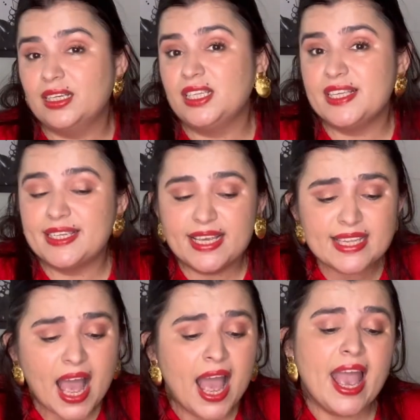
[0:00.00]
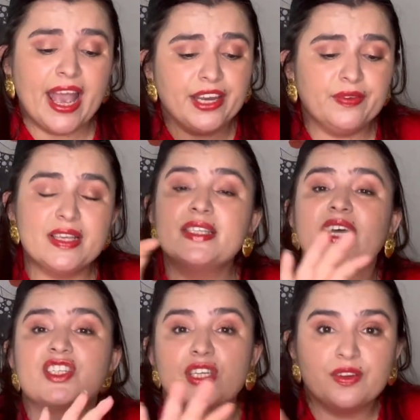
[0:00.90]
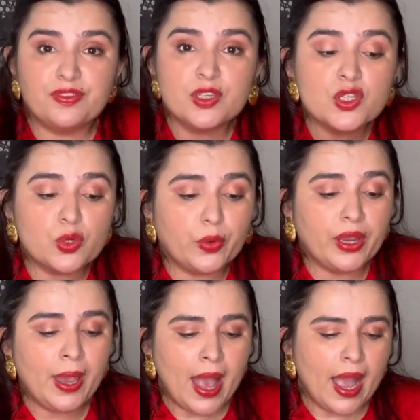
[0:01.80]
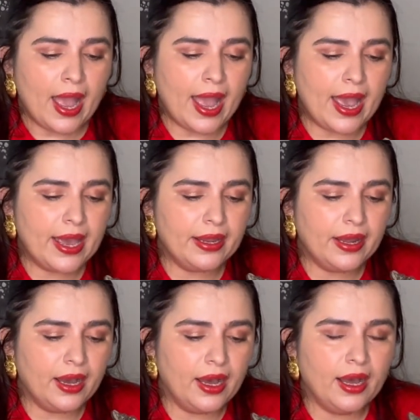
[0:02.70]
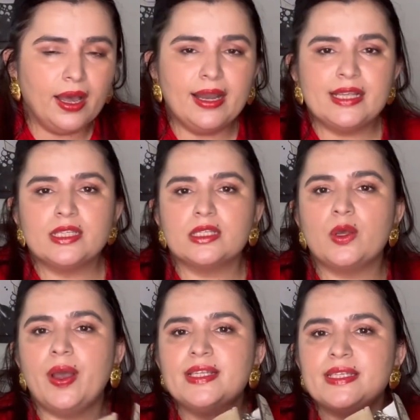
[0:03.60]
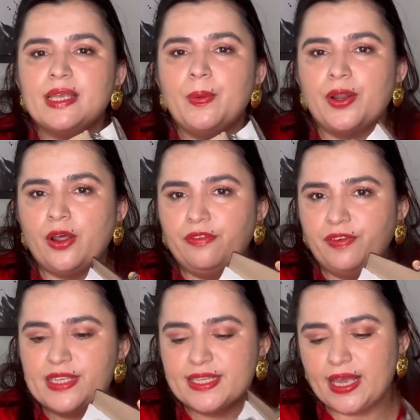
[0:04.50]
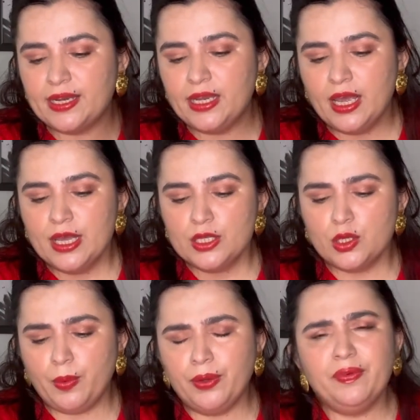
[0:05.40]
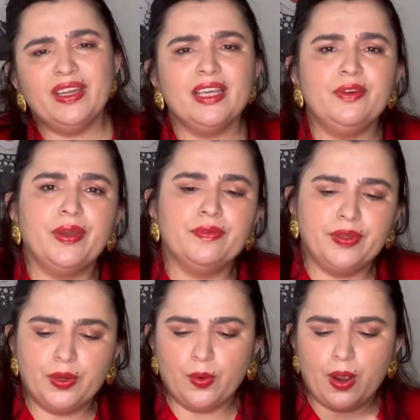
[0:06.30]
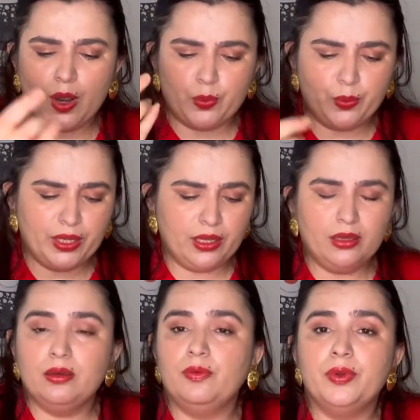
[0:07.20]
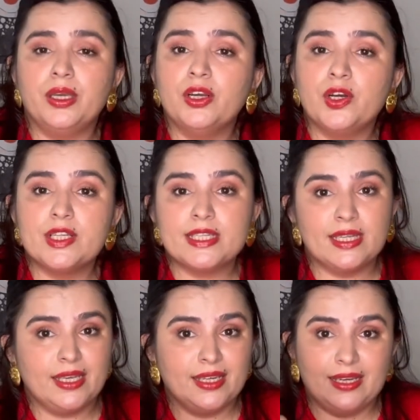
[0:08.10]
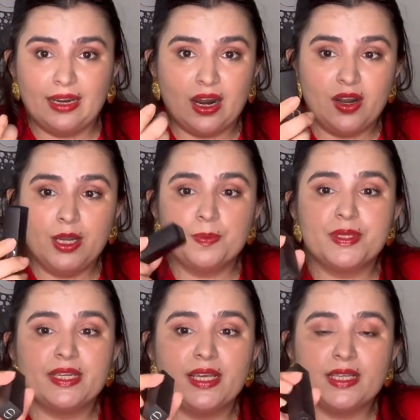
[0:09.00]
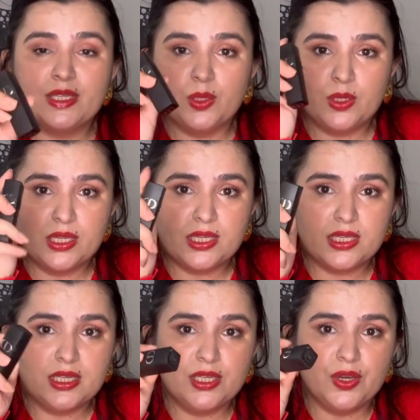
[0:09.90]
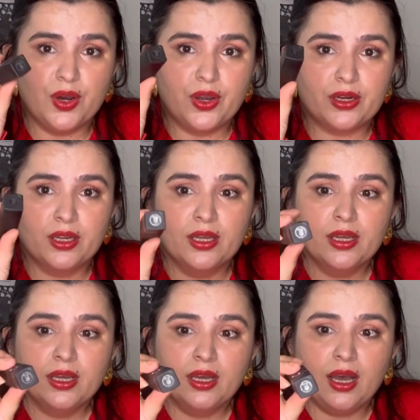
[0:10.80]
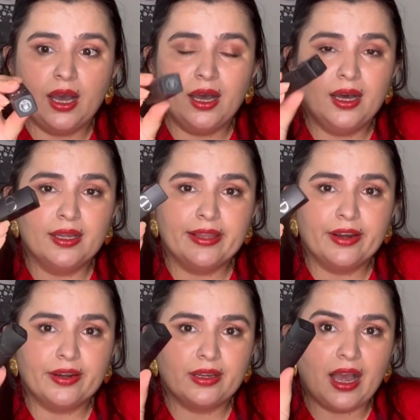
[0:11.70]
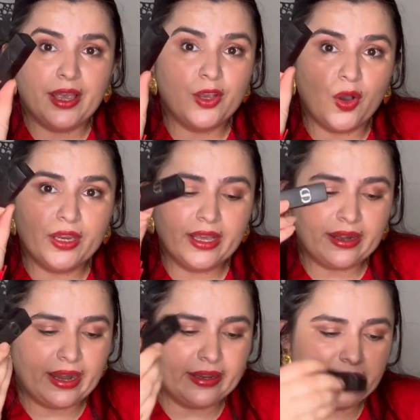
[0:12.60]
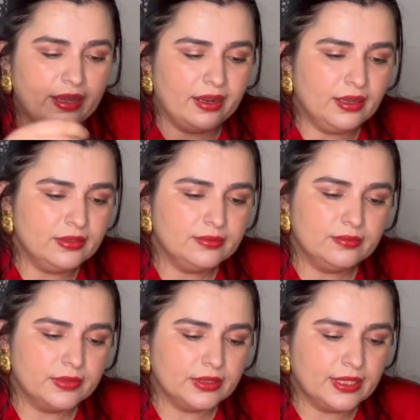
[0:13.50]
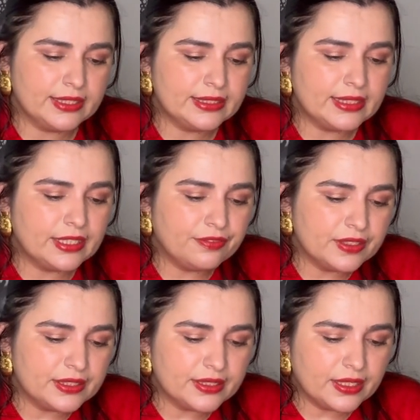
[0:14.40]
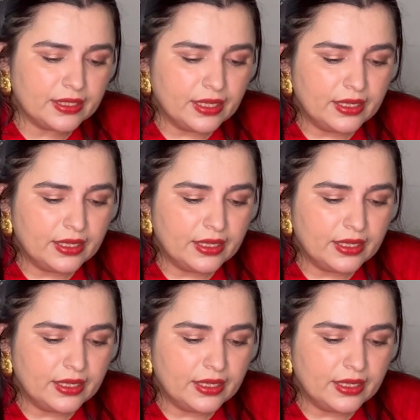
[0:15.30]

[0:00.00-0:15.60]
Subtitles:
these days. Anyways, that's a different story. And let's go and see what all fits in. So what we need when we go out, we girls need our lipstick. So this is Dior, their iconic red color. Let's see, it fits in.